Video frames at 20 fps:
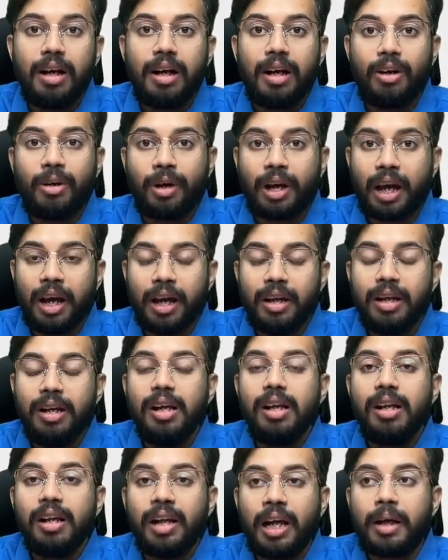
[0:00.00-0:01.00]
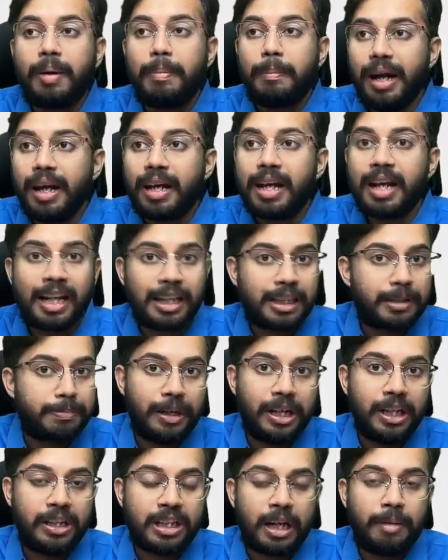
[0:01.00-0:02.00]
okay, like medical
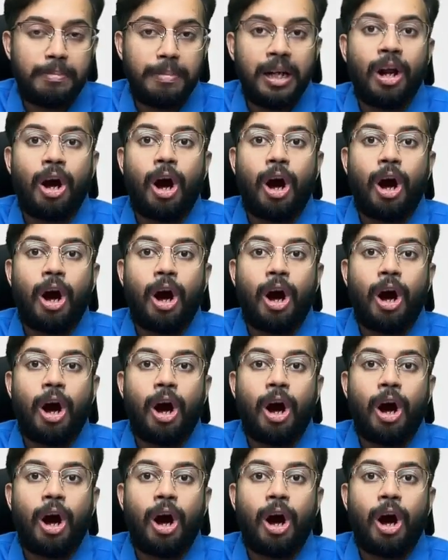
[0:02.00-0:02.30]
expenditure bill,